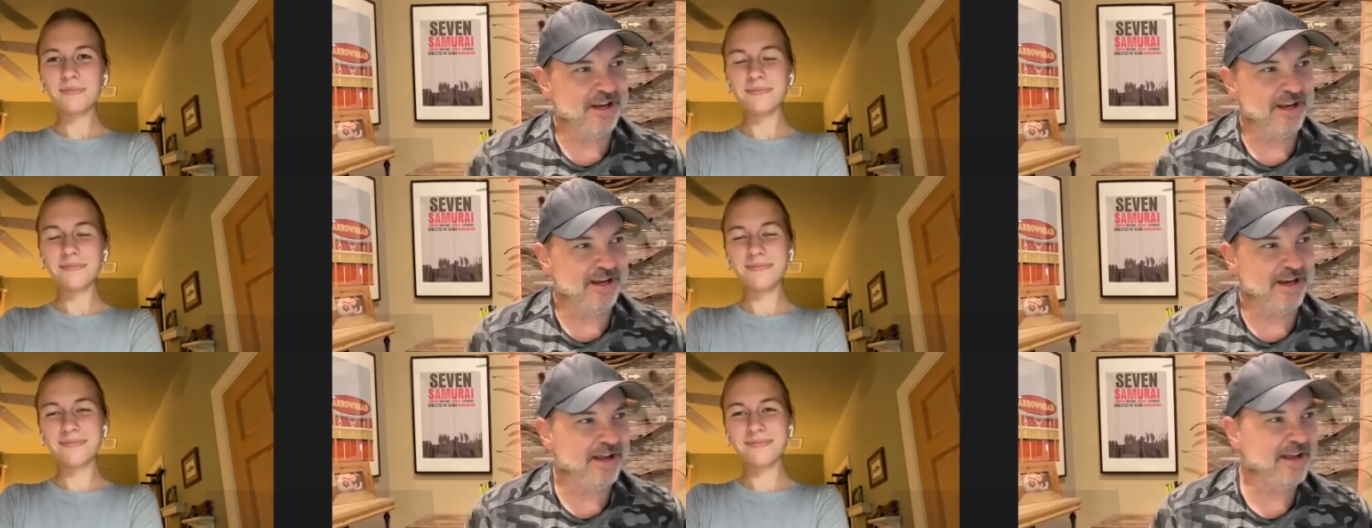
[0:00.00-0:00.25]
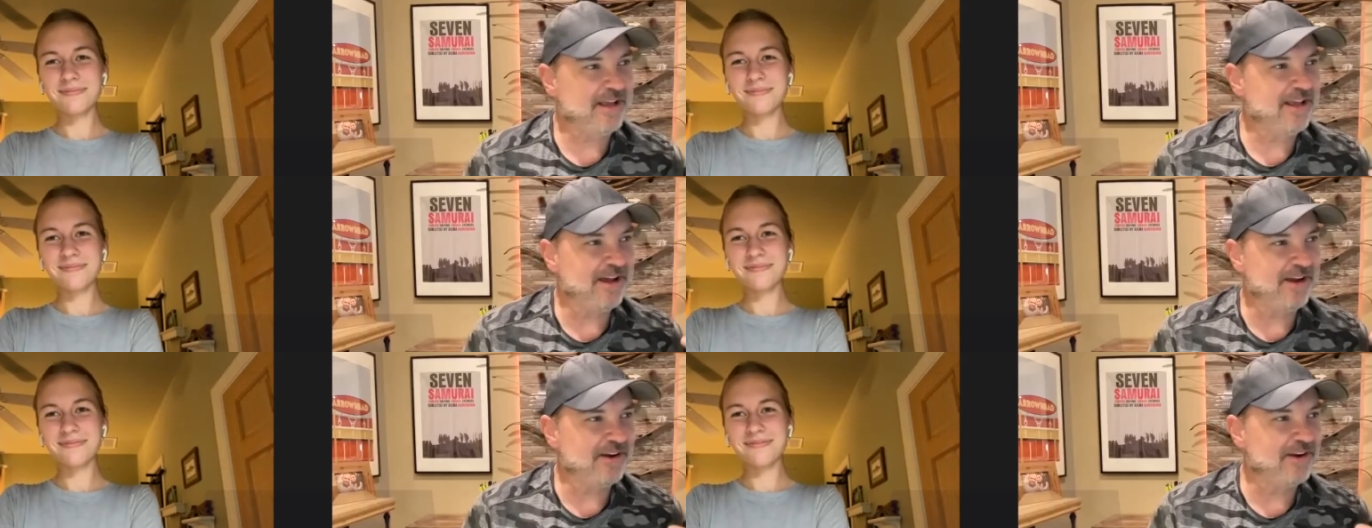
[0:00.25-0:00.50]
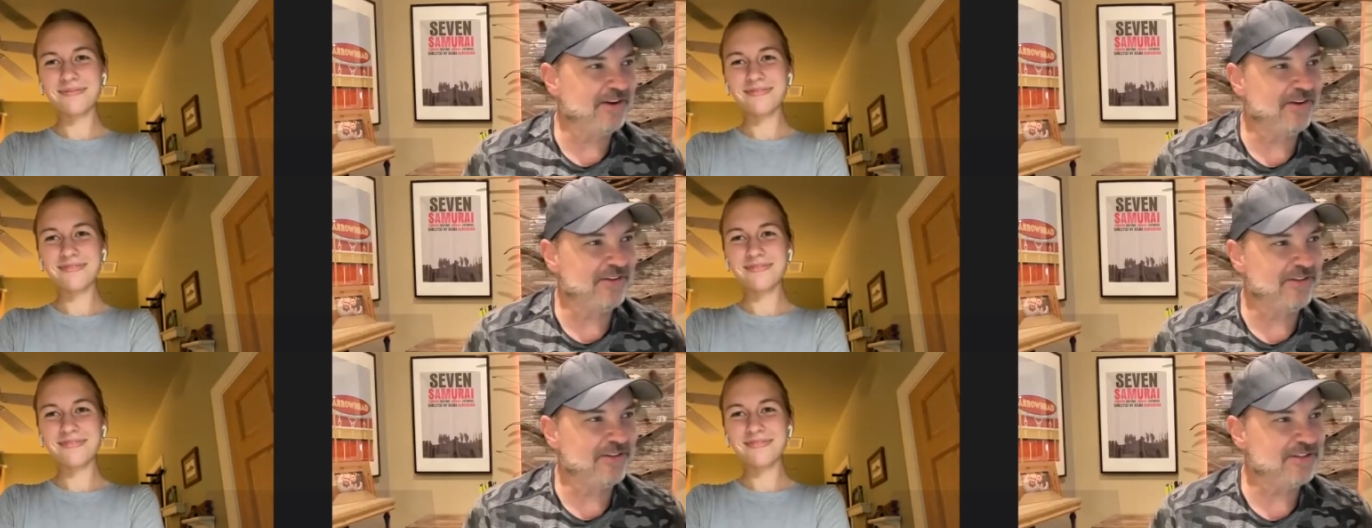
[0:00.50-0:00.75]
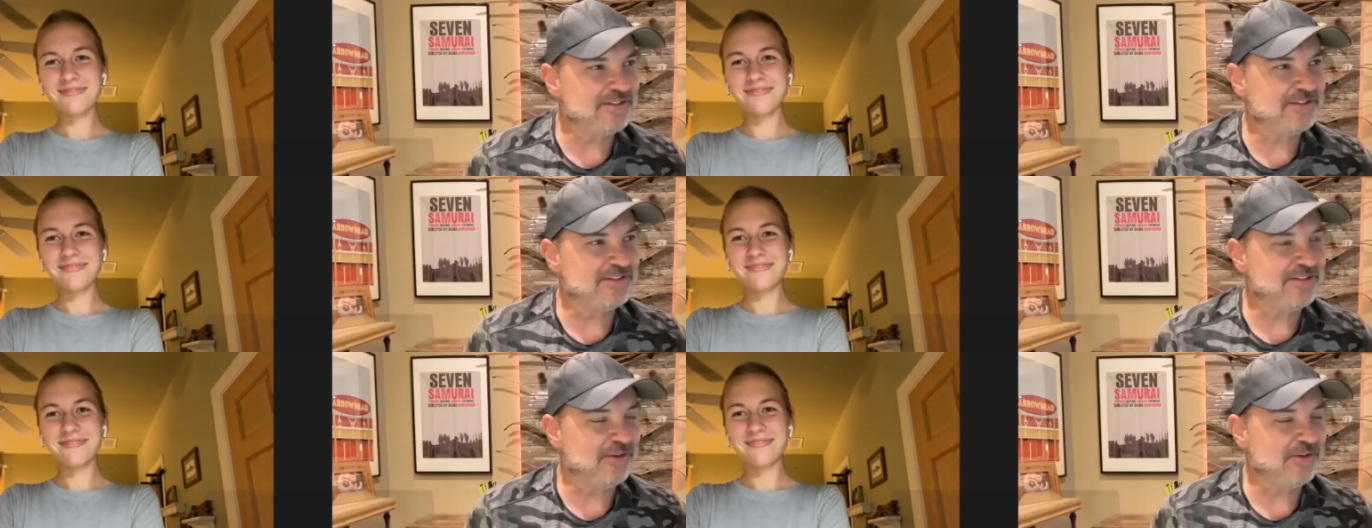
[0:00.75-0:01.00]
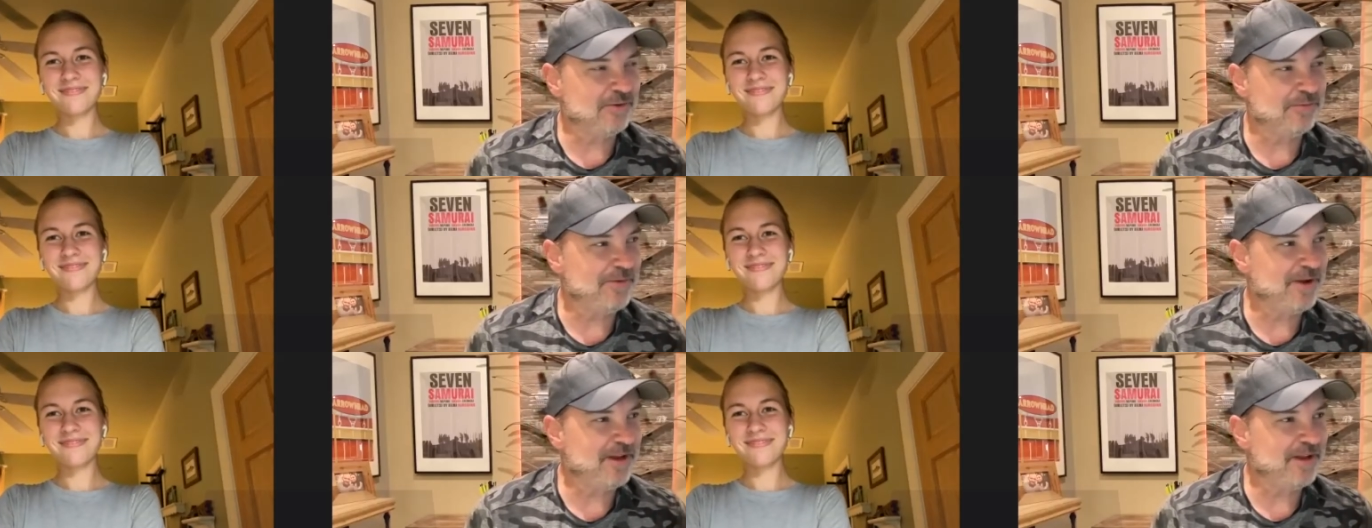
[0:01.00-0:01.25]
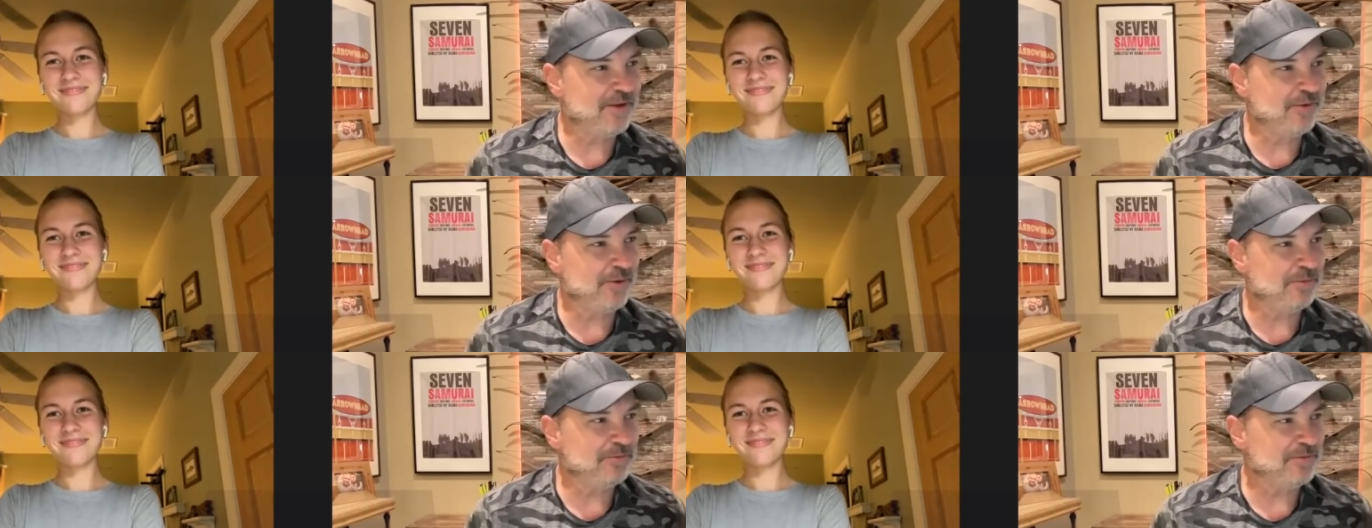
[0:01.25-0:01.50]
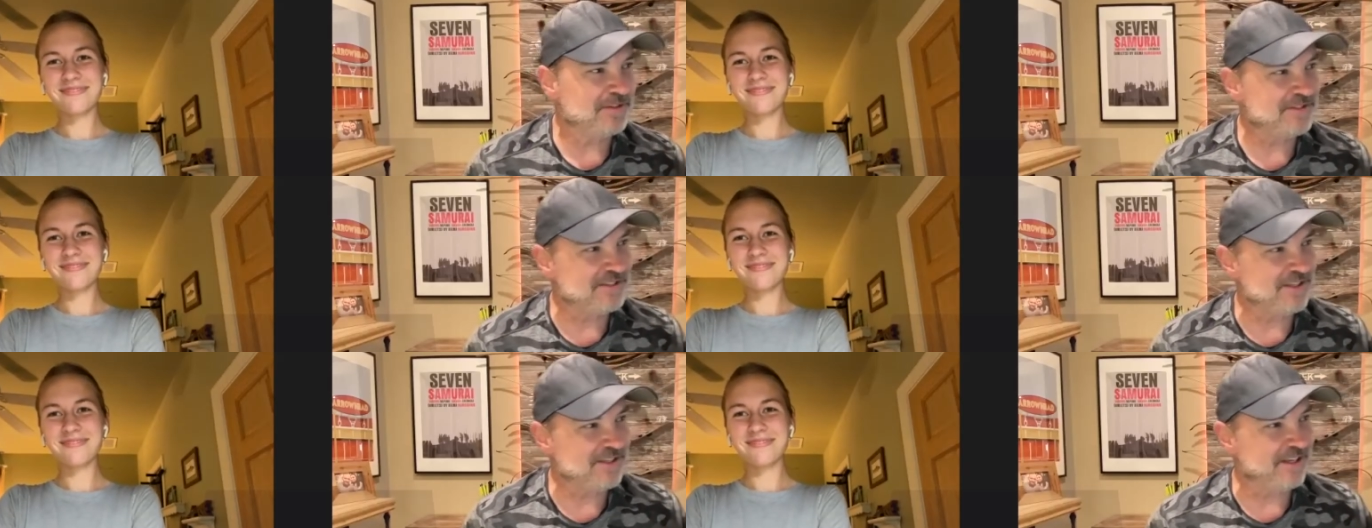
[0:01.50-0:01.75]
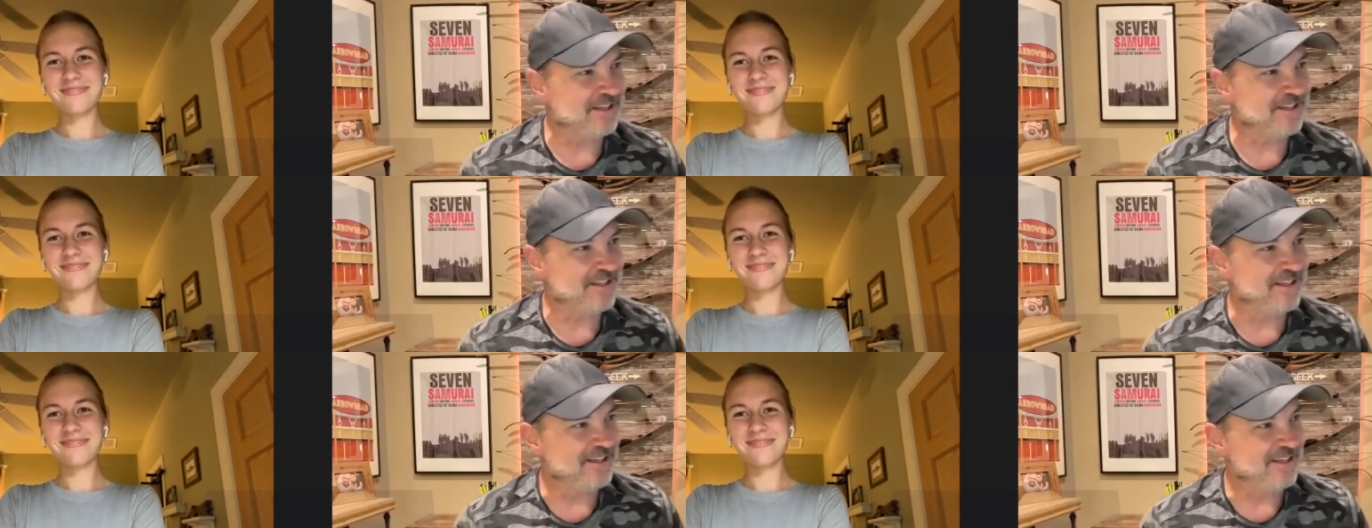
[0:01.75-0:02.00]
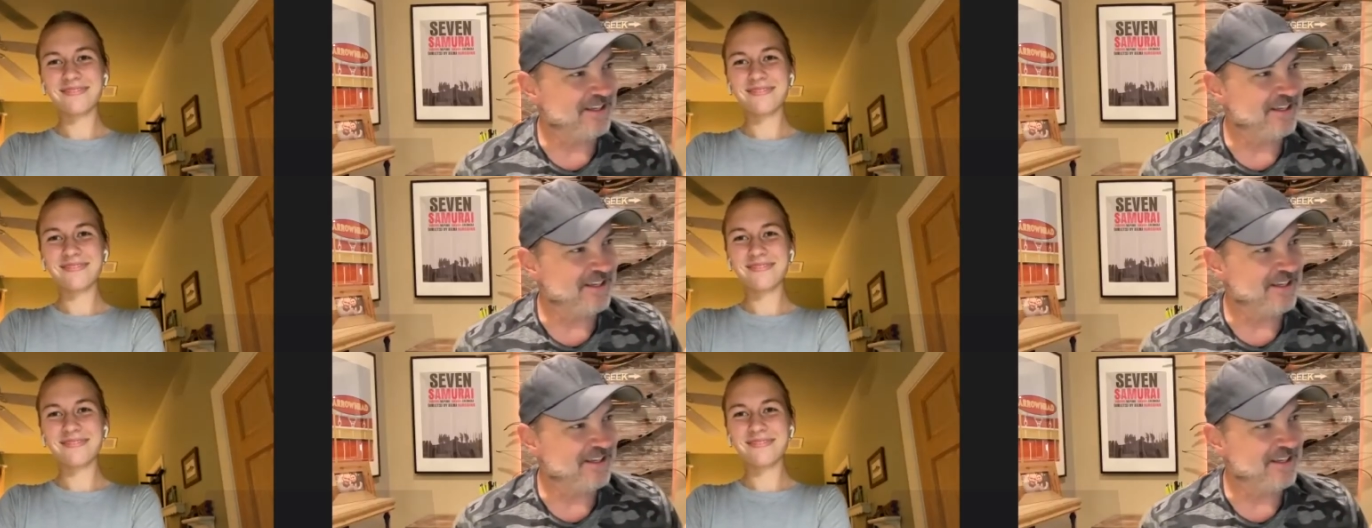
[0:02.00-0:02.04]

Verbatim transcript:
Speaker 1: and I got all this. You know, my equipment is like,